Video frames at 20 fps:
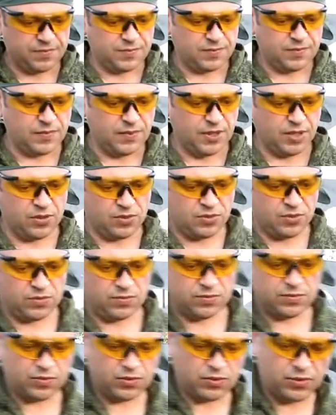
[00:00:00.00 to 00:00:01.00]
Now
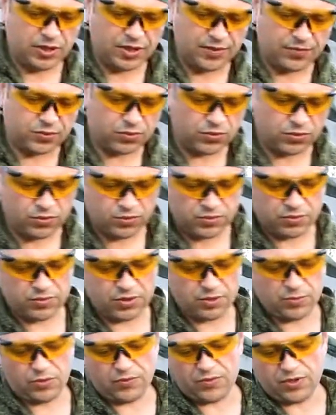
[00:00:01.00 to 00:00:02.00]
you have to
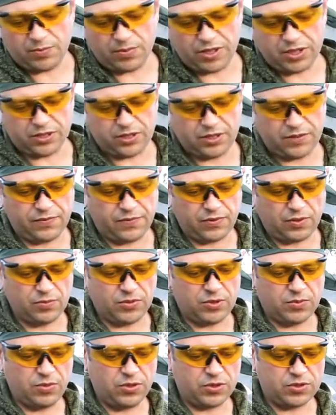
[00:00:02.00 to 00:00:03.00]
remove the battery from
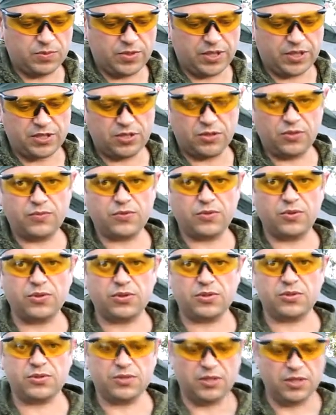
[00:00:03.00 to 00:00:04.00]
the box magazine, of
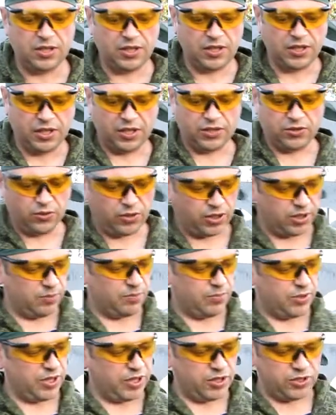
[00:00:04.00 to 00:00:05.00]
course, and you can
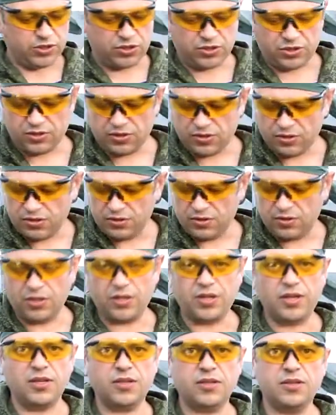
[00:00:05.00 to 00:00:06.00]
package the
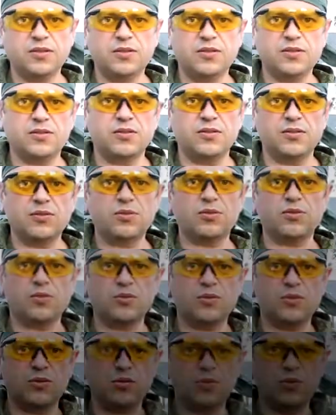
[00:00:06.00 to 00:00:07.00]
gun
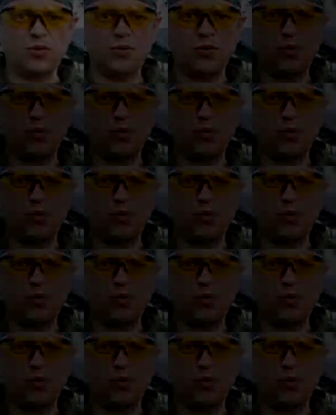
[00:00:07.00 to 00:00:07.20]
to go